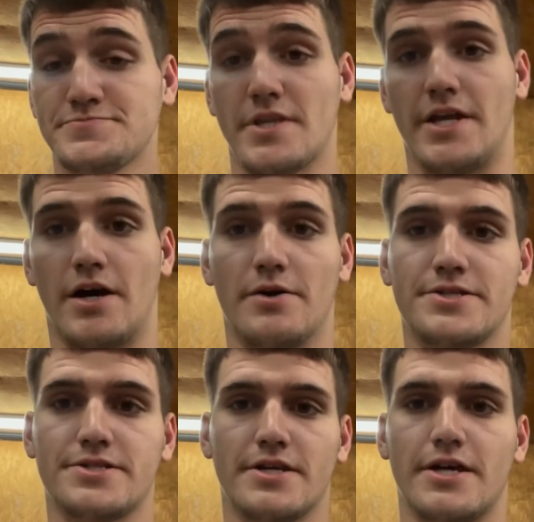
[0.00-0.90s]

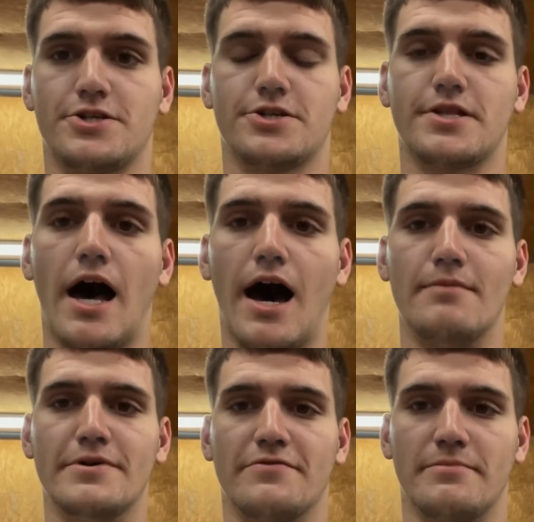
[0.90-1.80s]
it's just a
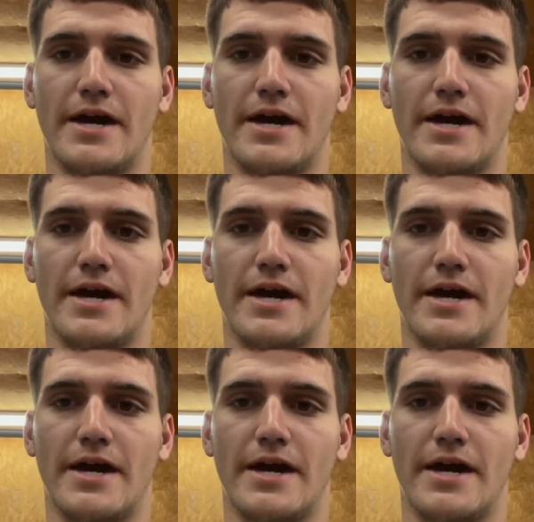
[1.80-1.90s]
hobby for me.